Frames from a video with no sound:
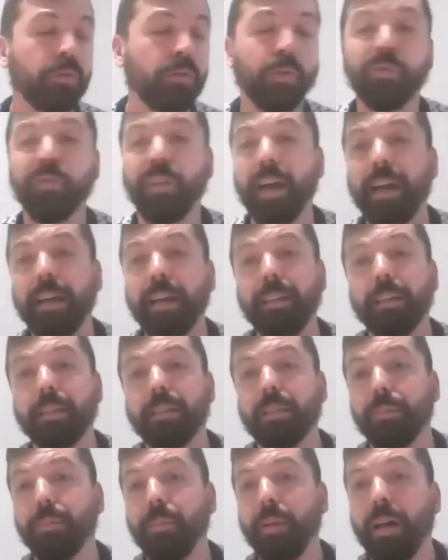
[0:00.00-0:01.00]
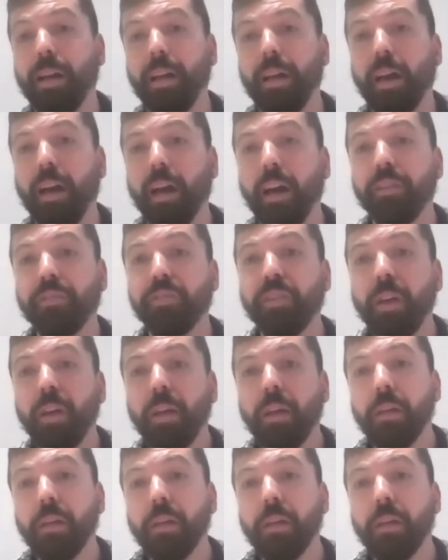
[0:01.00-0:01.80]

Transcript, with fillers: to finance my life.